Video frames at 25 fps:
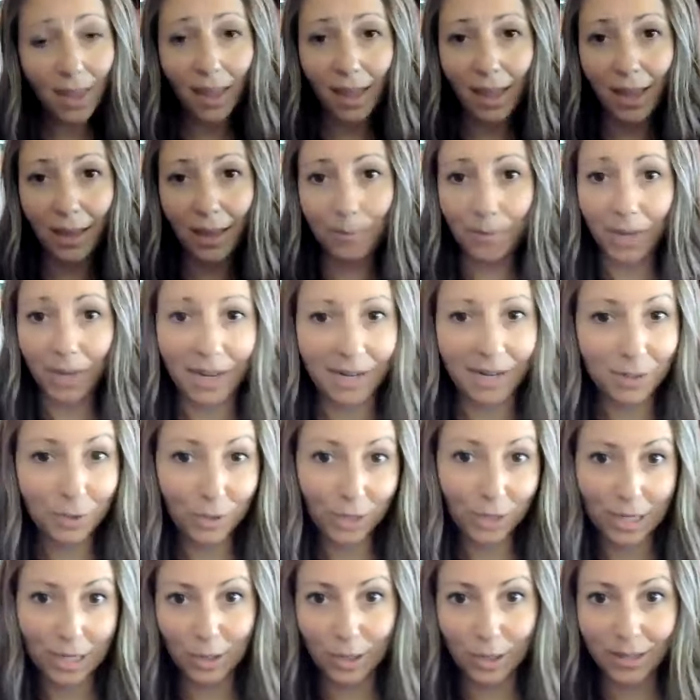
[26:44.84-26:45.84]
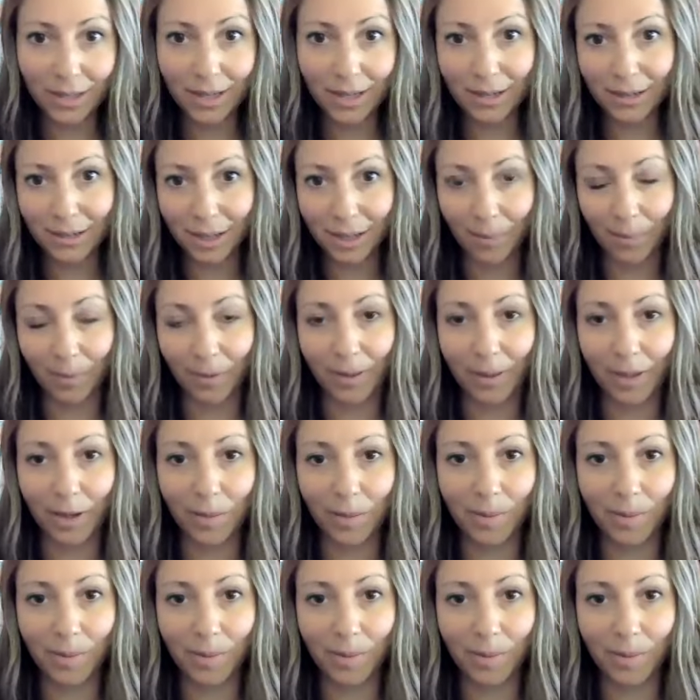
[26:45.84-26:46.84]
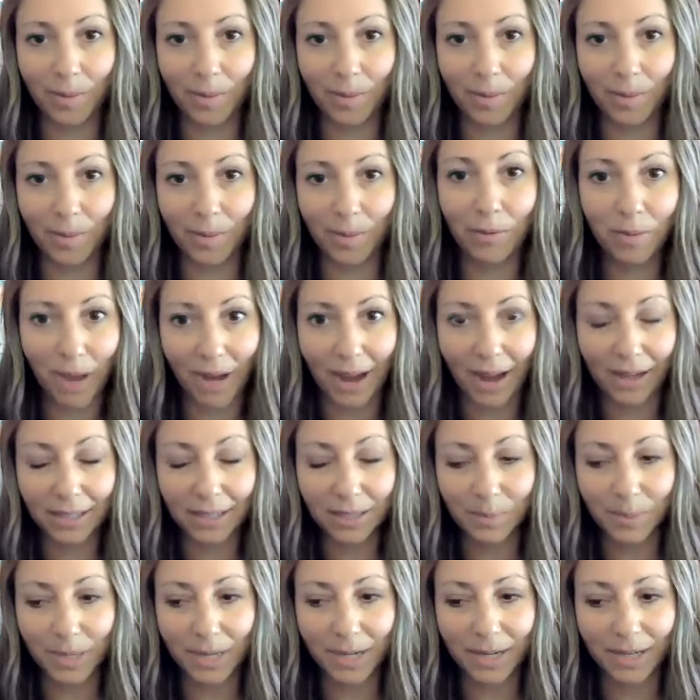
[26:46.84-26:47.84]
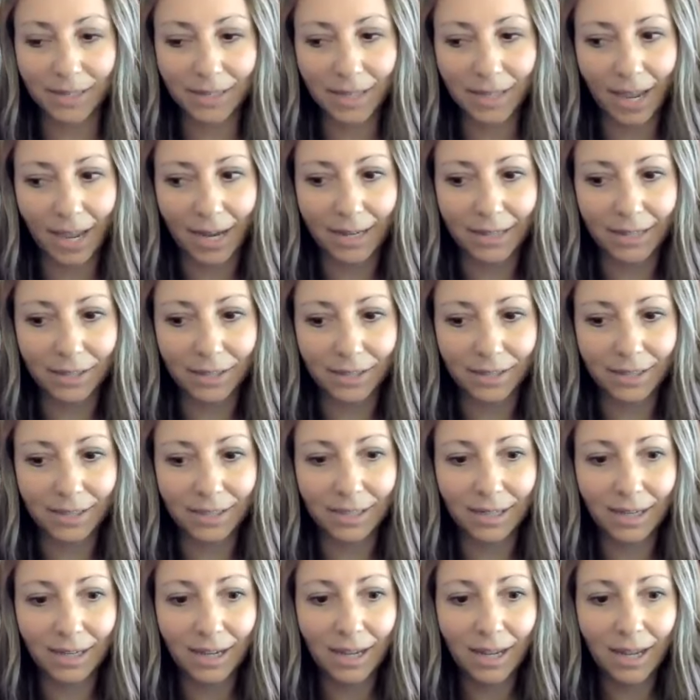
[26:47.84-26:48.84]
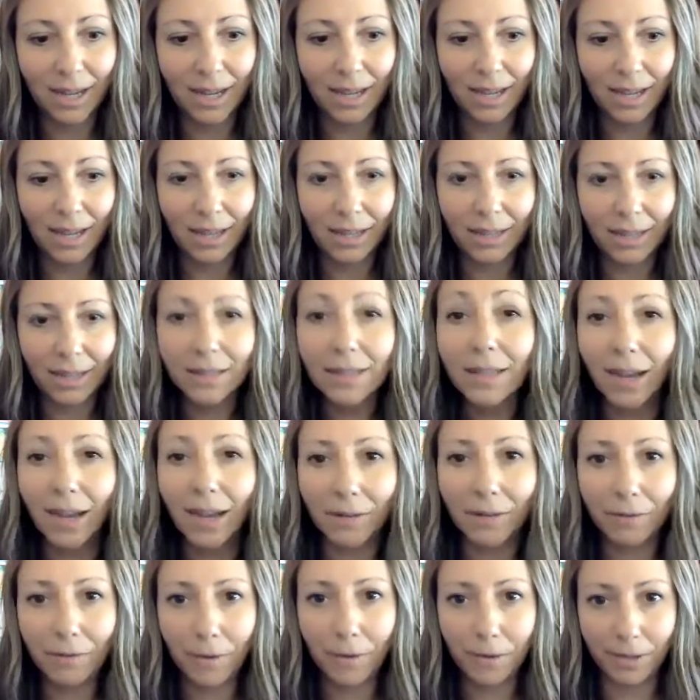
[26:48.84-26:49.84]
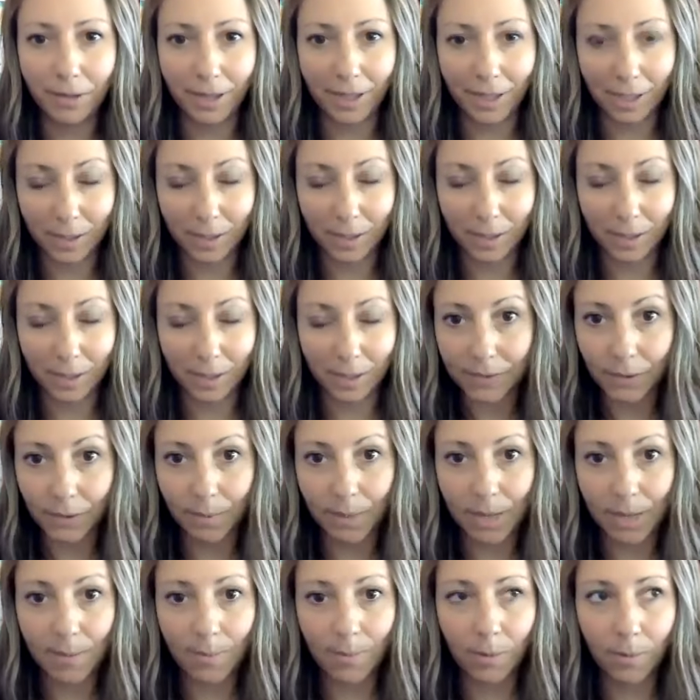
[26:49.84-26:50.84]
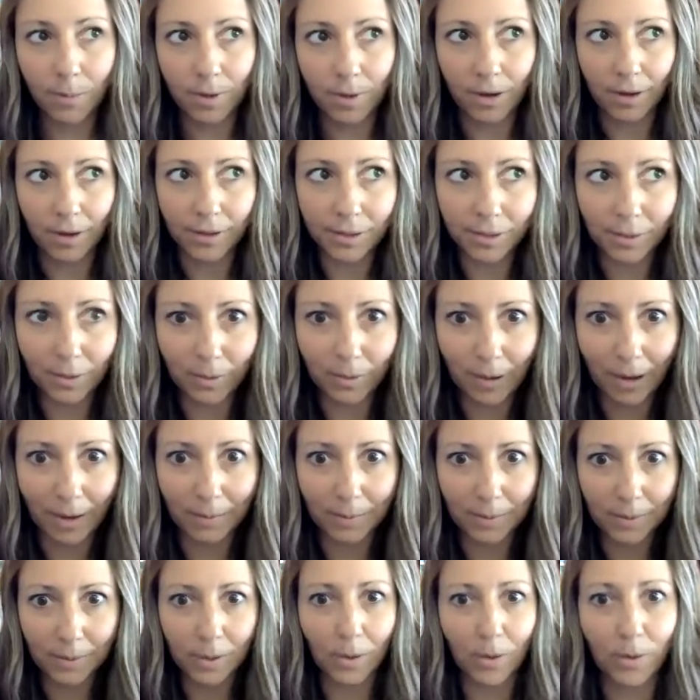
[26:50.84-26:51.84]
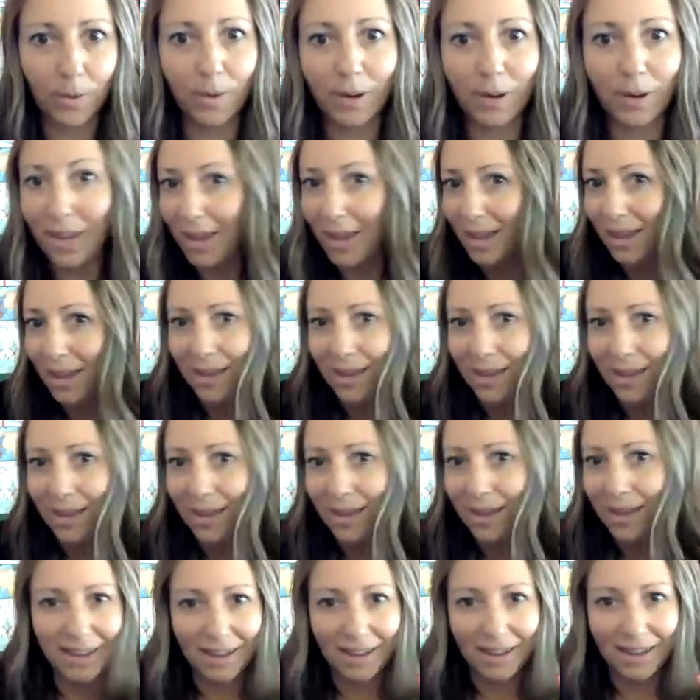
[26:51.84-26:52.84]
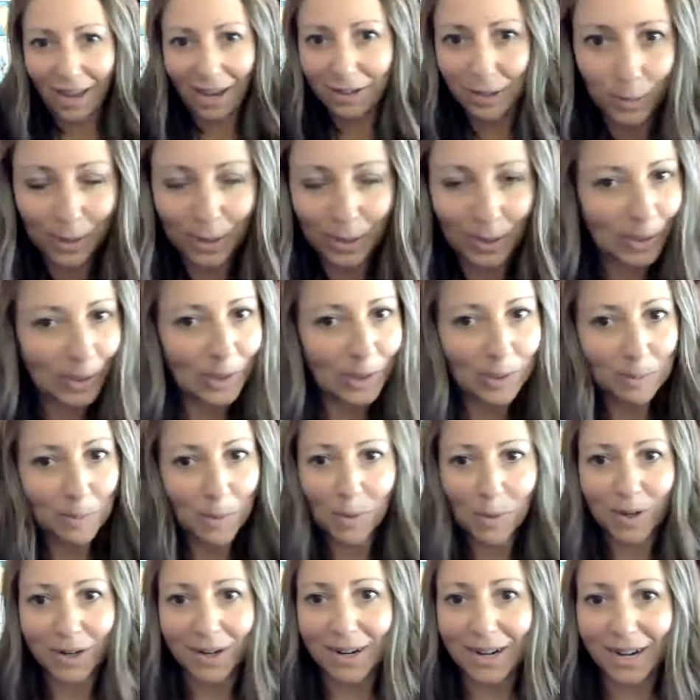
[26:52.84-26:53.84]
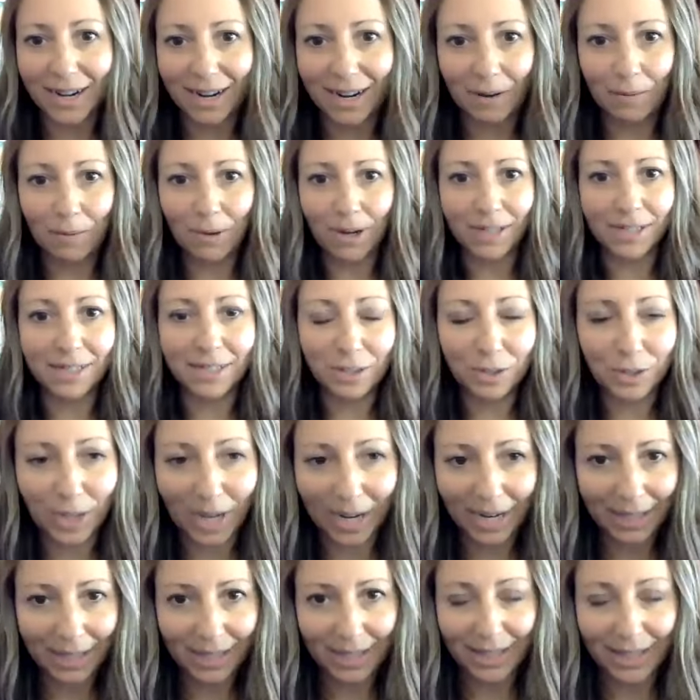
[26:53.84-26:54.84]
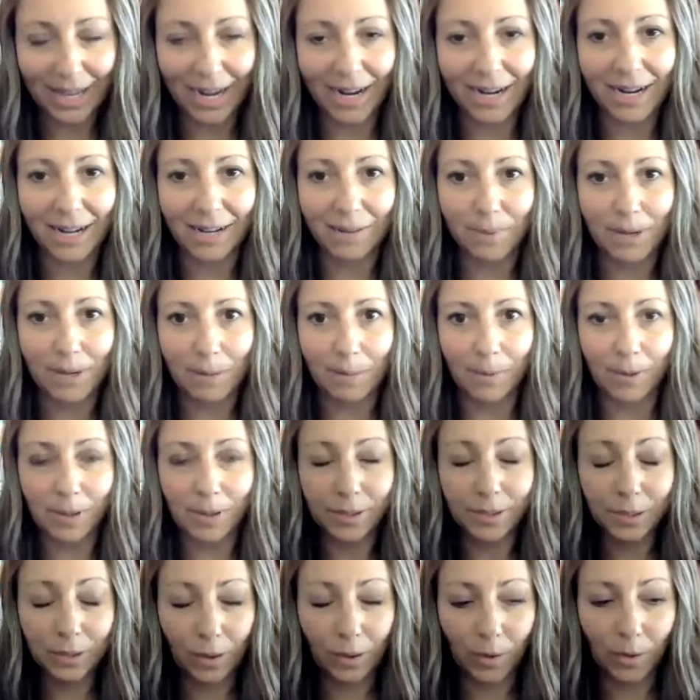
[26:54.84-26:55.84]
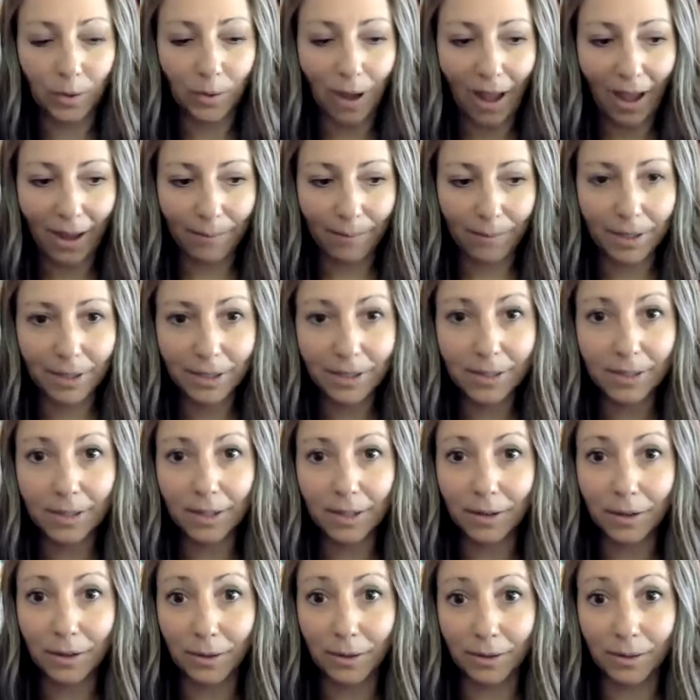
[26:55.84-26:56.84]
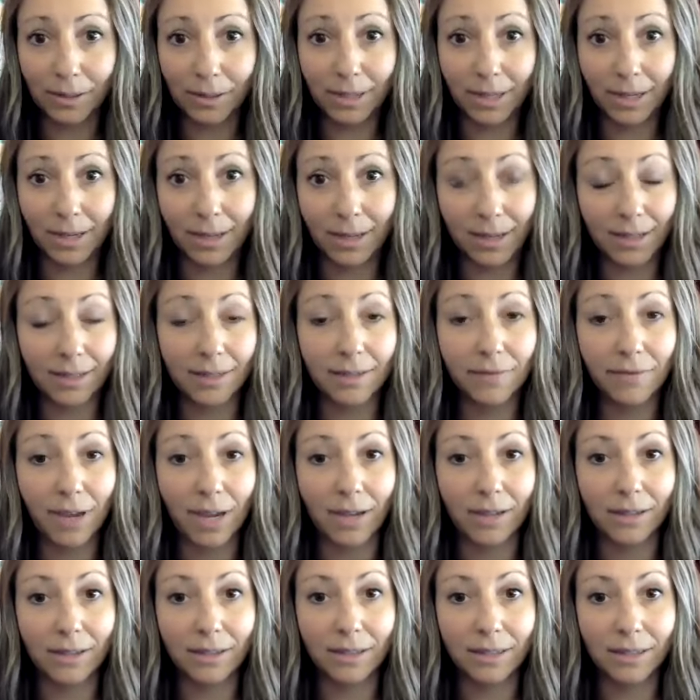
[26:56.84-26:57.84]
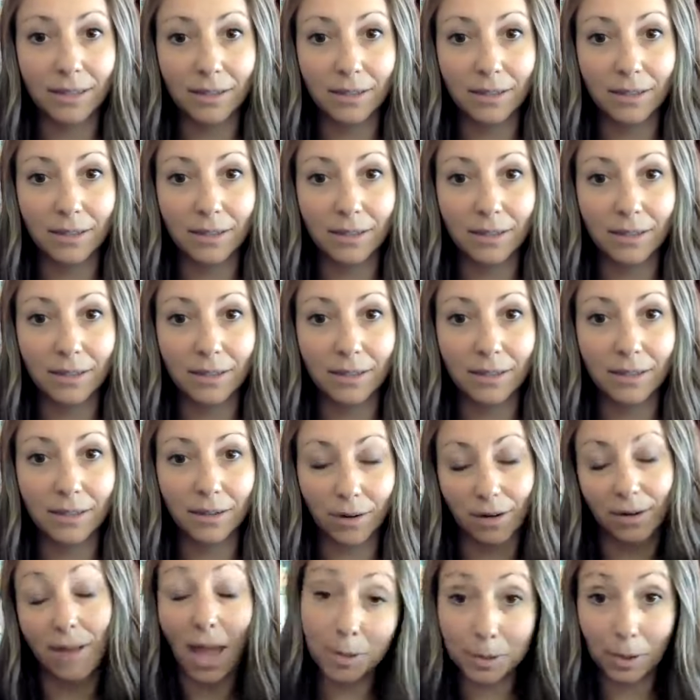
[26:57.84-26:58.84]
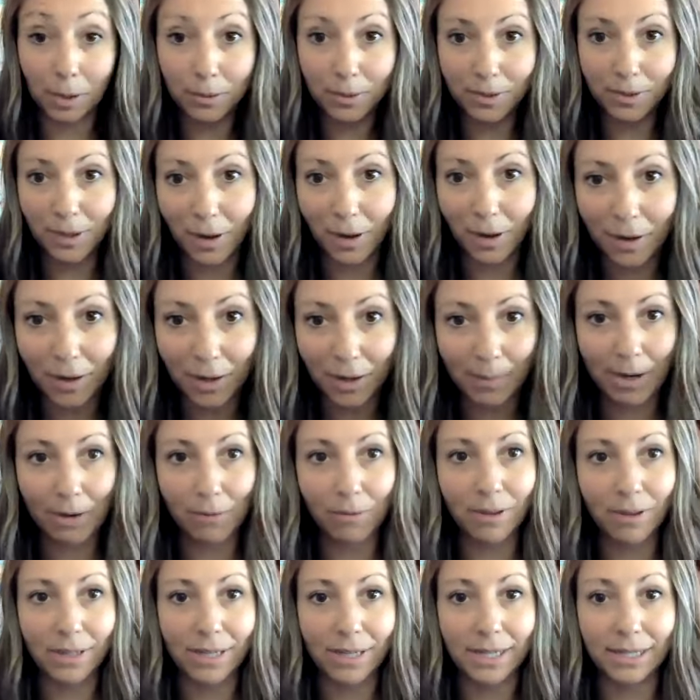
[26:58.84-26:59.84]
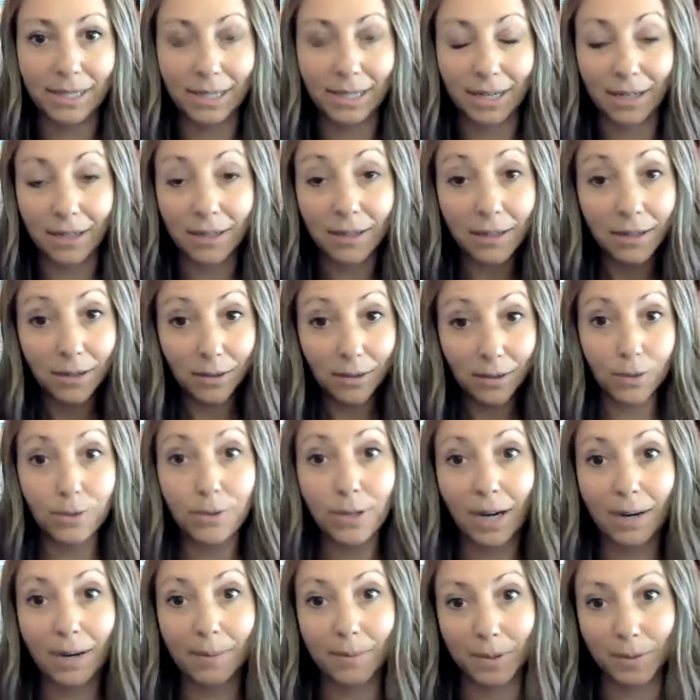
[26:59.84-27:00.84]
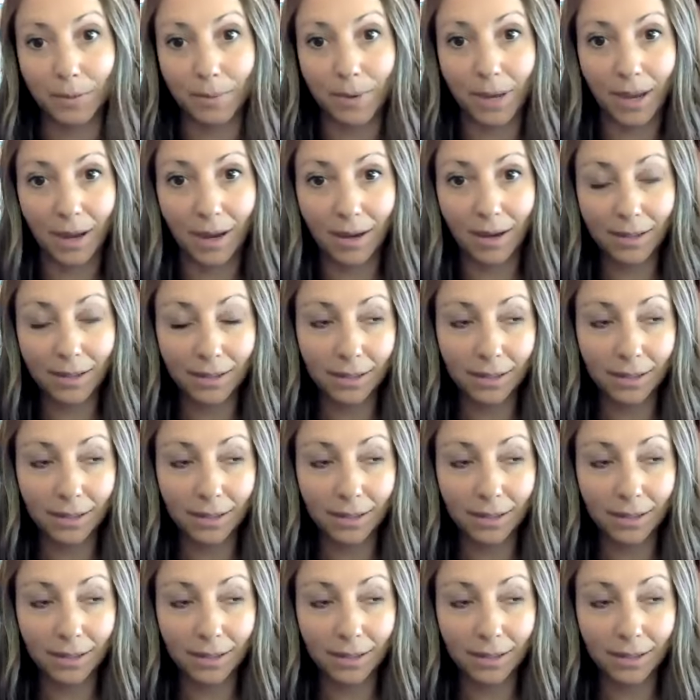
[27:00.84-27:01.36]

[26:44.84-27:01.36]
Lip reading: I'm kind of changing things up a little bit with the podcast because I just love holding space for people, but also I just want to learn more and I want to shine the light on people. So I'm going to start hosting these events, or episodes are going to be releasing 2 times a week.